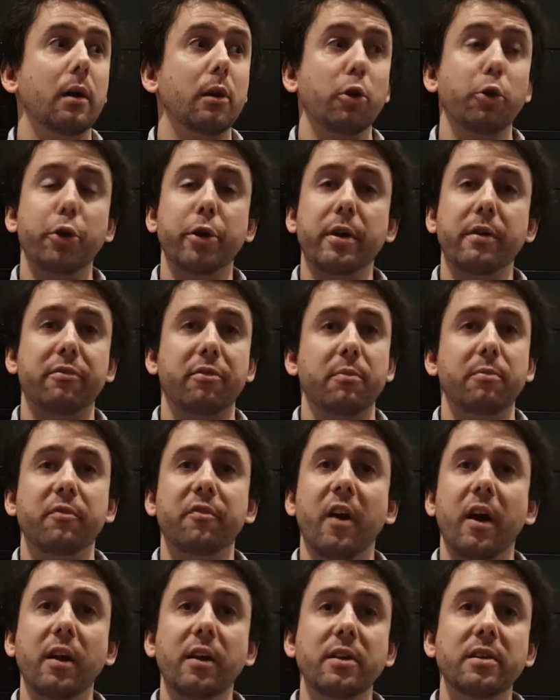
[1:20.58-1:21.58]
learning from
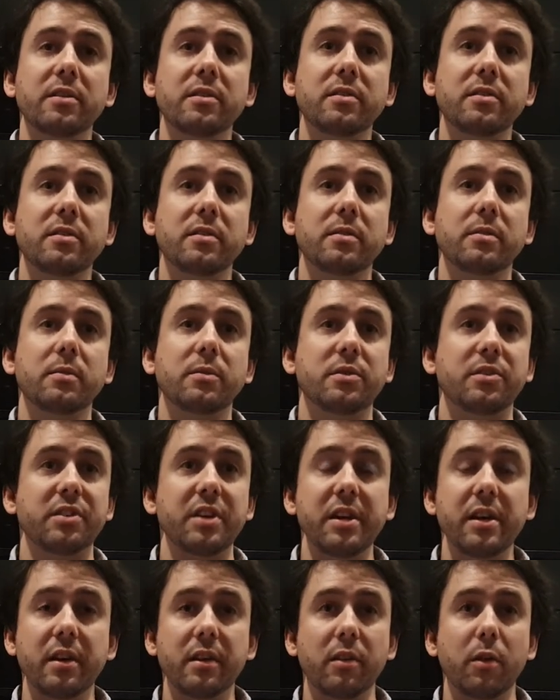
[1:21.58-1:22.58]
failures,
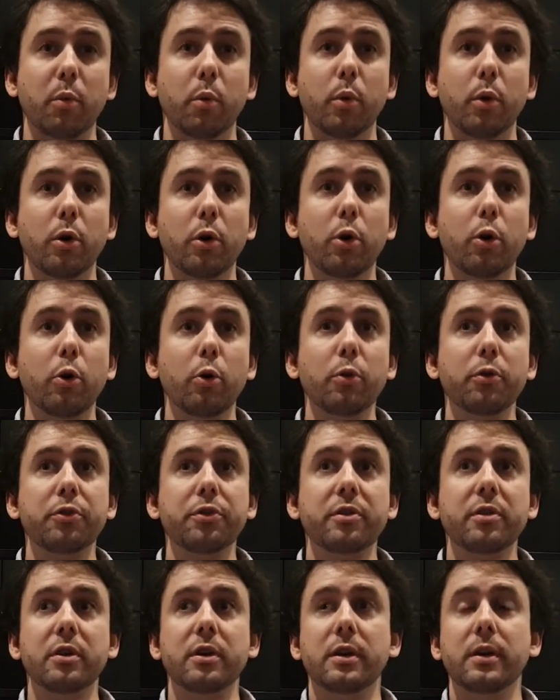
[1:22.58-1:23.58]
seeing the
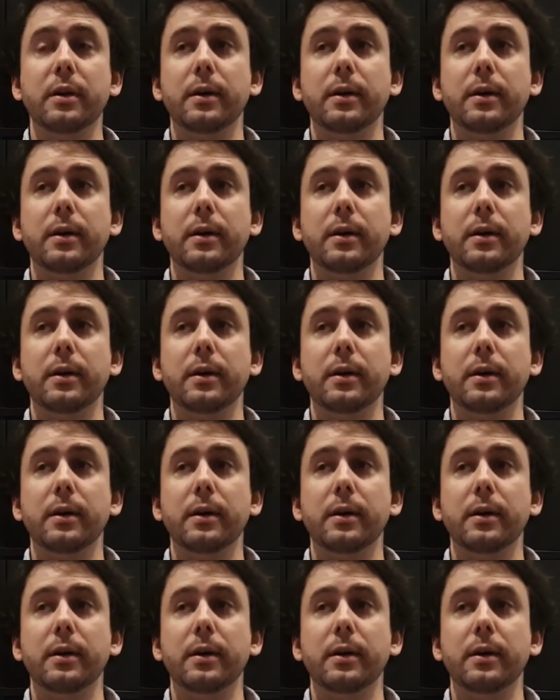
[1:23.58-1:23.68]
world,